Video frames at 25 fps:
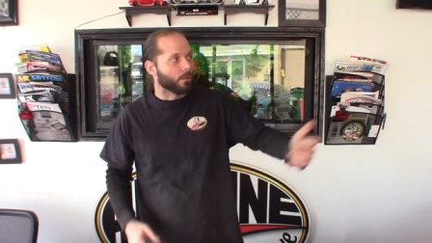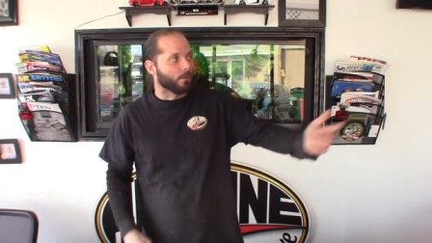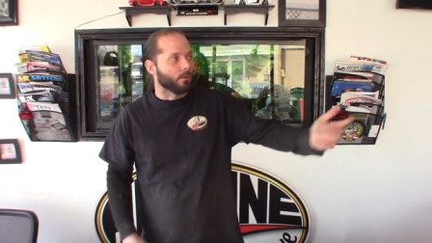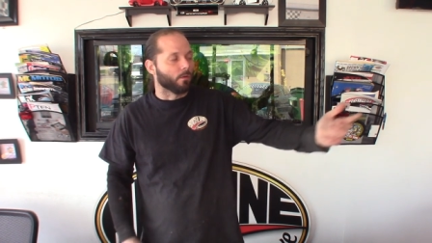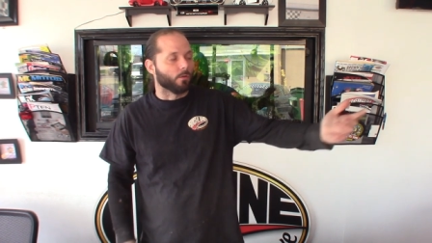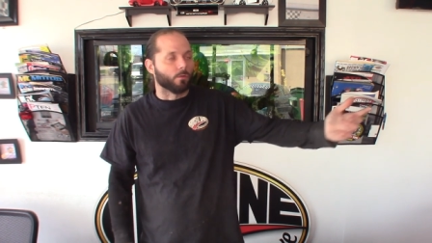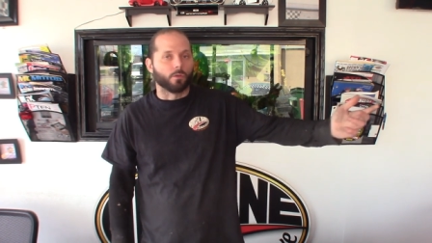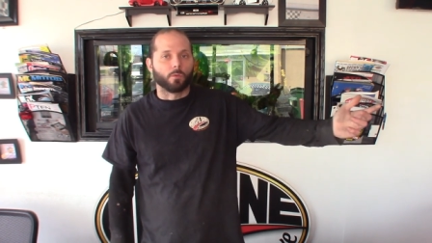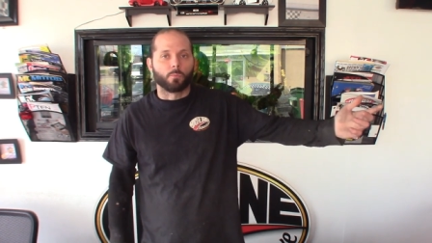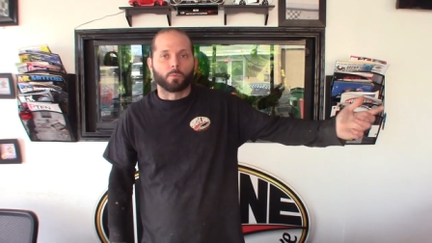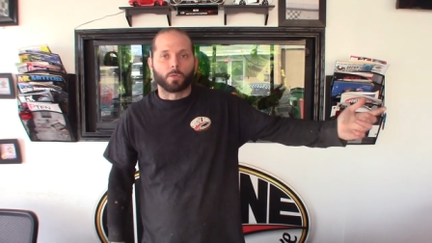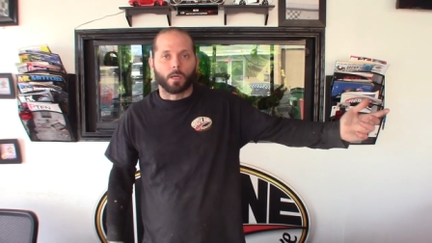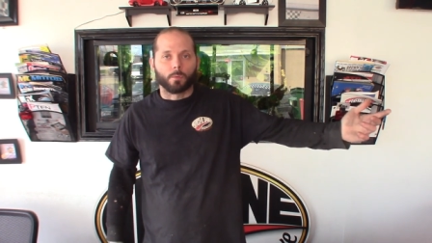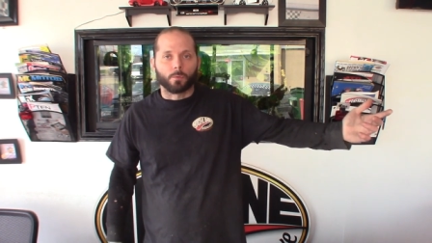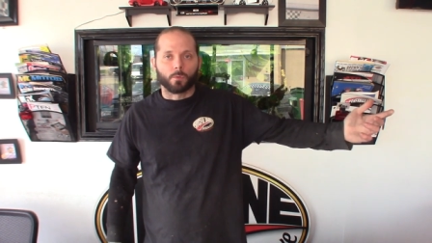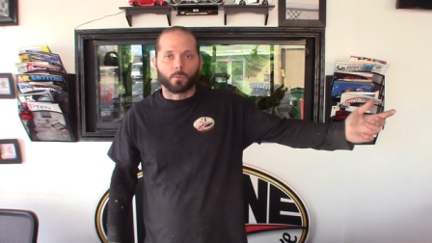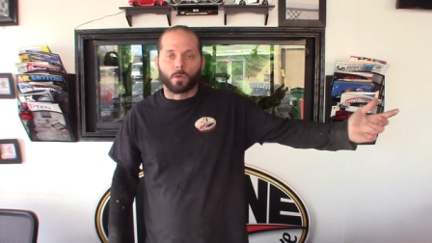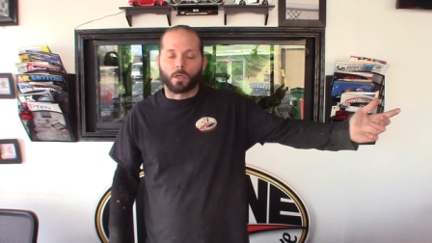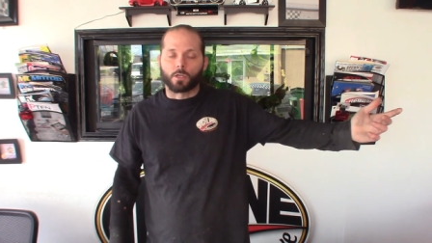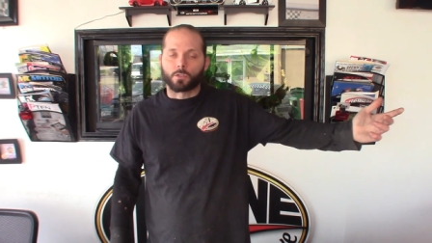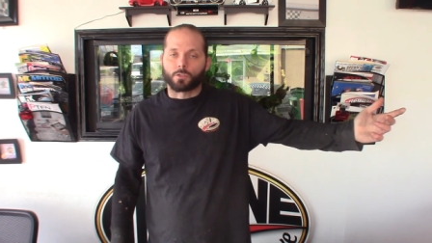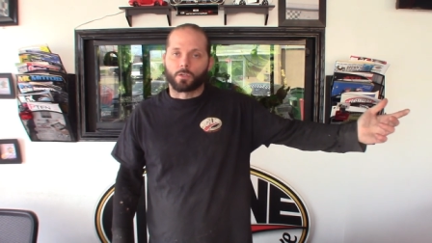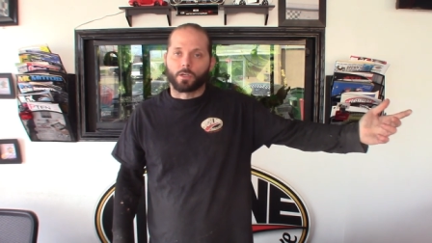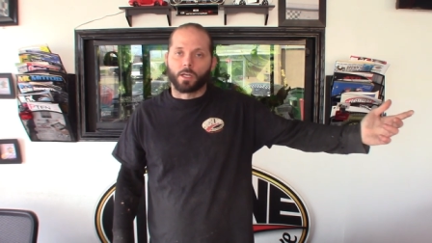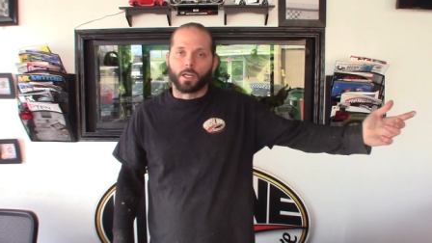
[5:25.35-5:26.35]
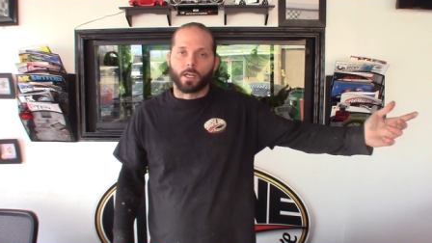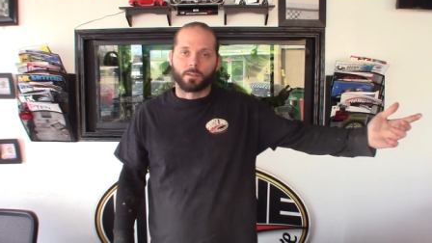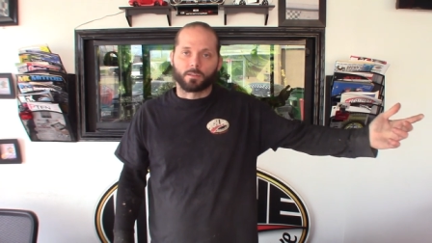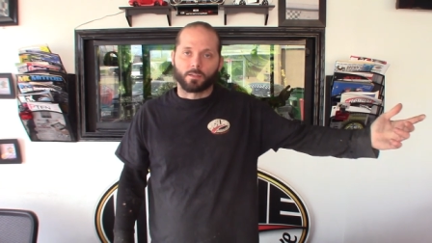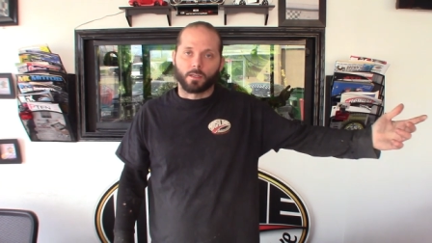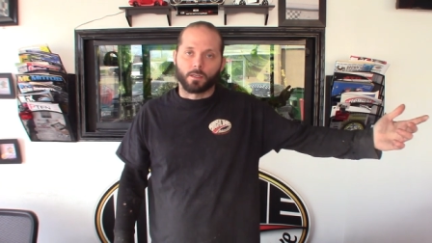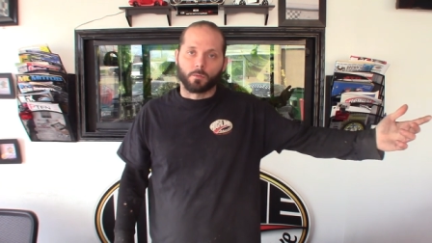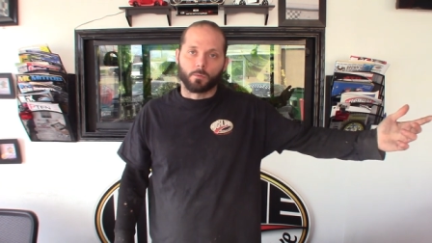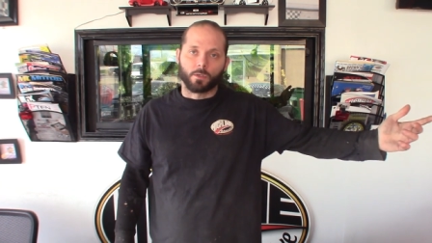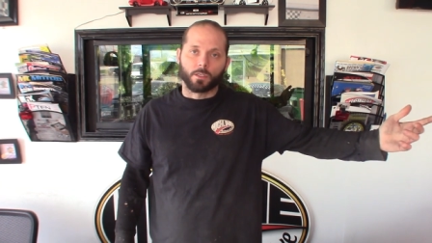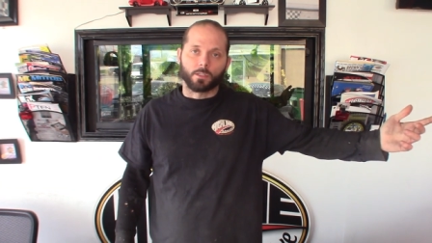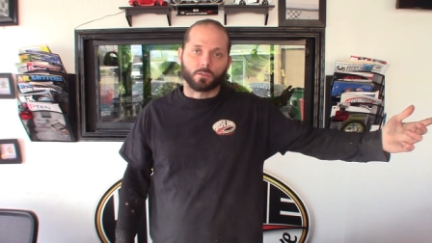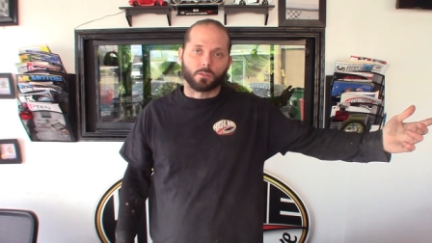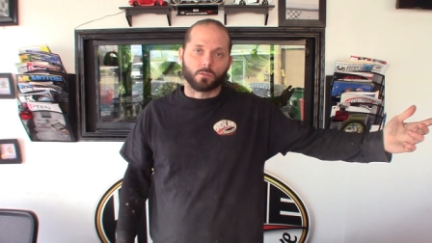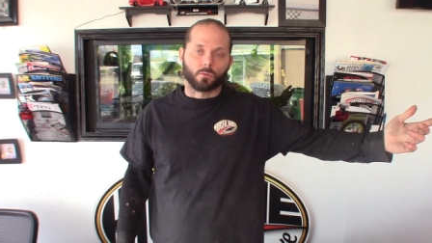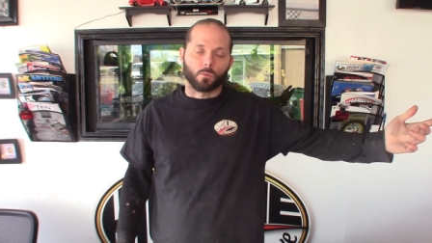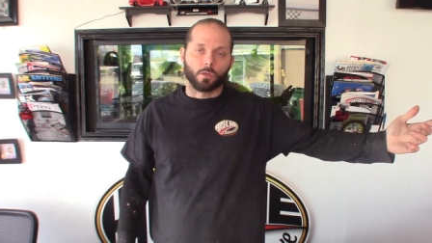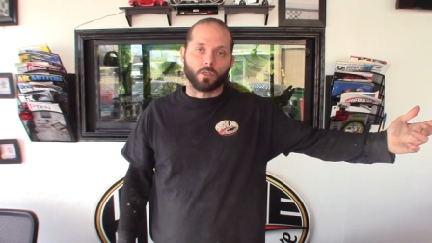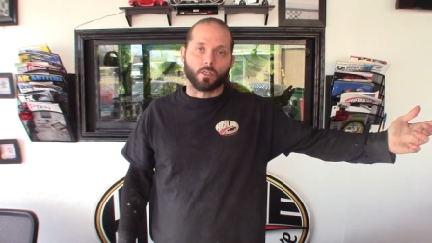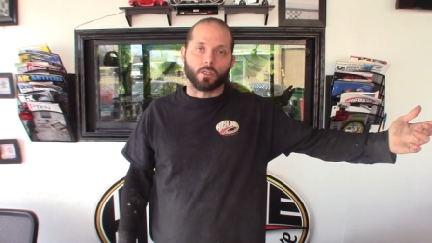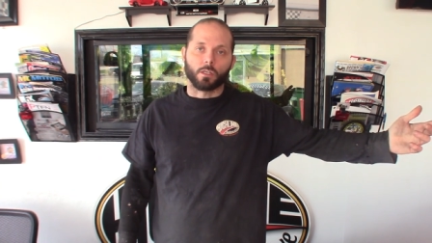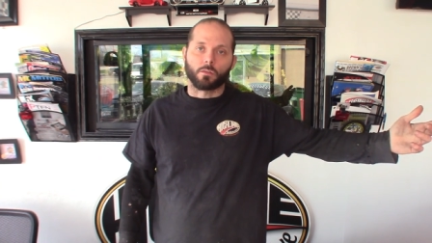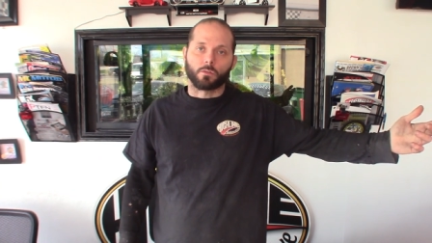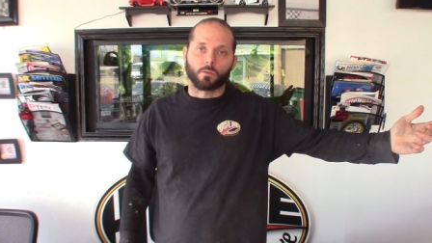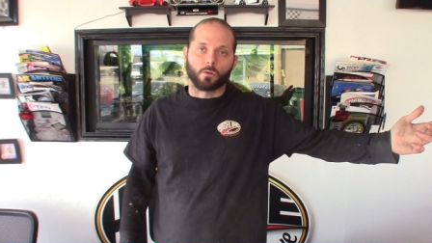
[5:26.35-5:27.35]
you know, you probably wash your hands anyways
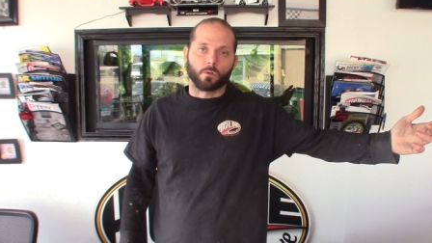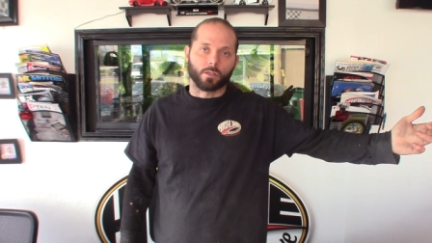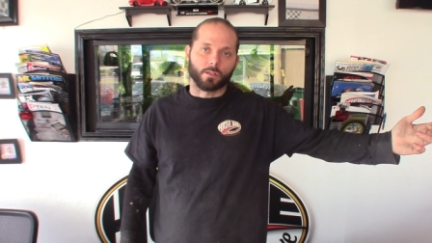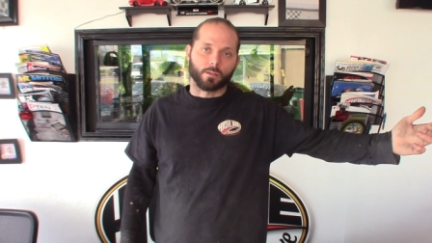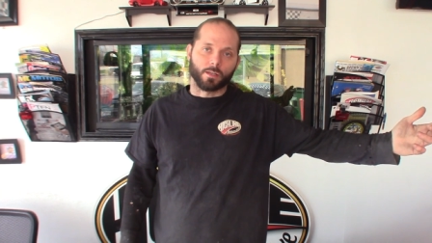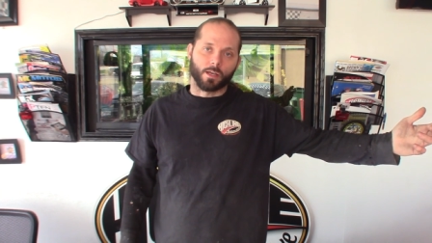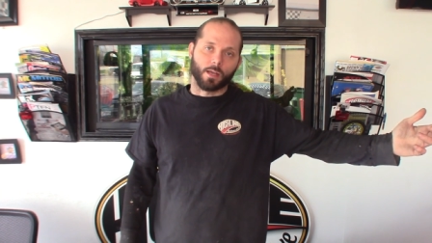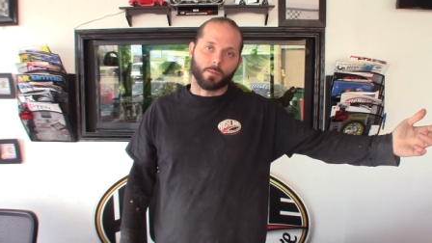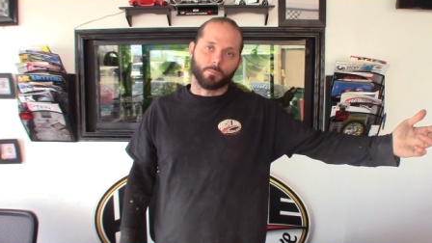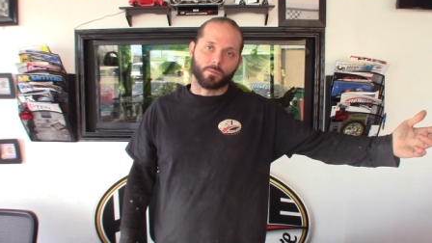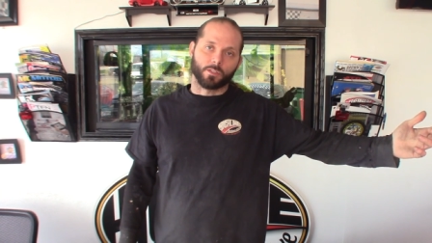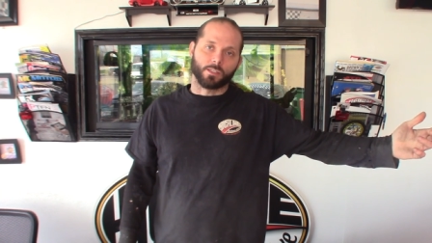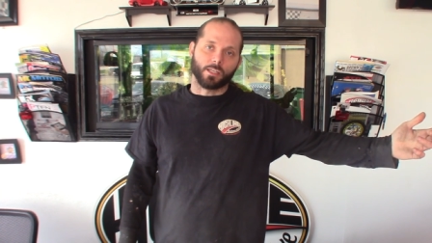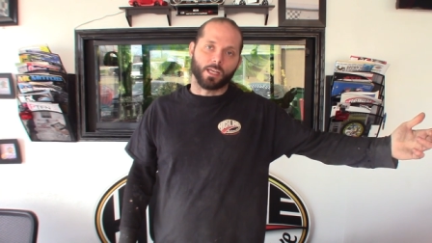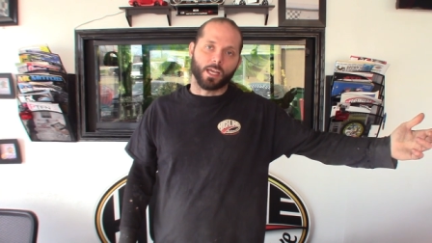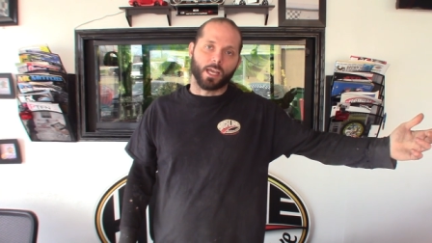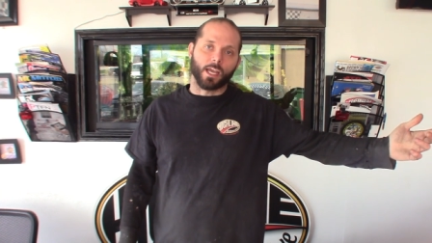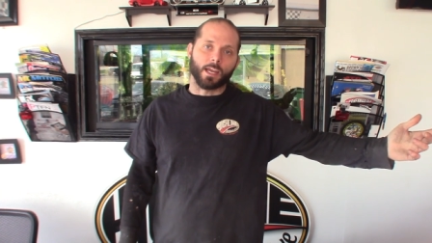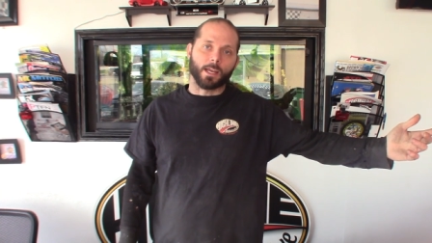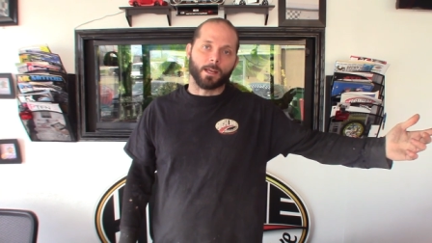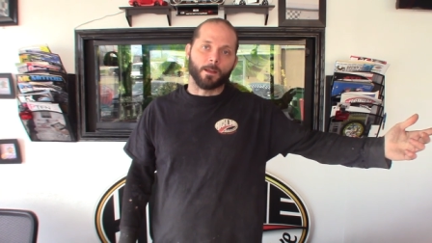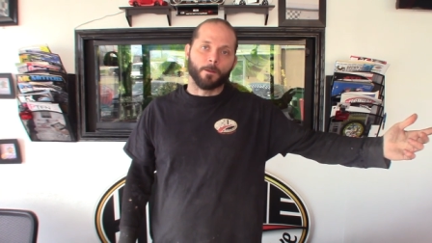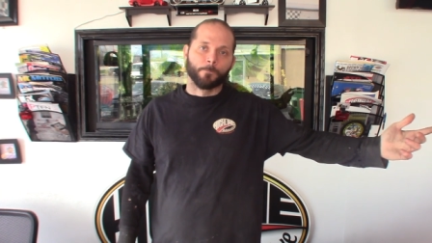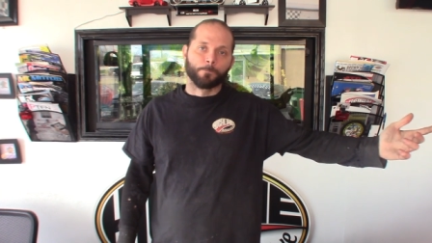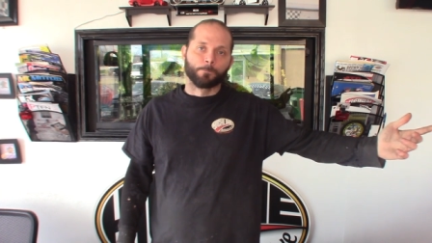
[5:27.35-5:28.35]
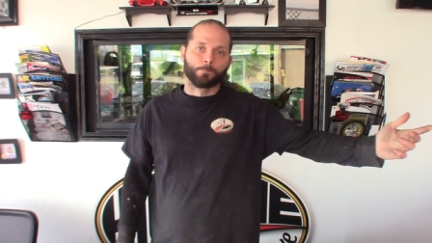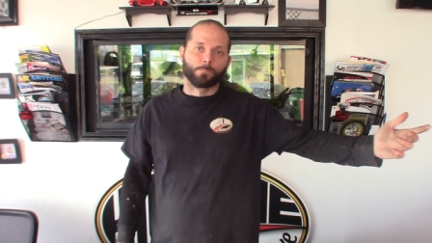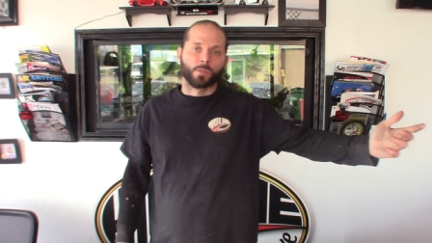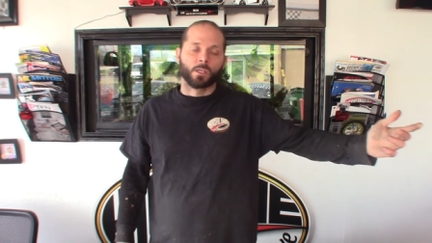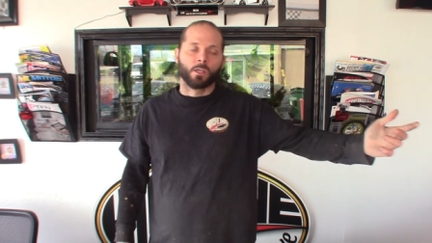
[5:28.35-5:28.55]
twenty, thirty times a day.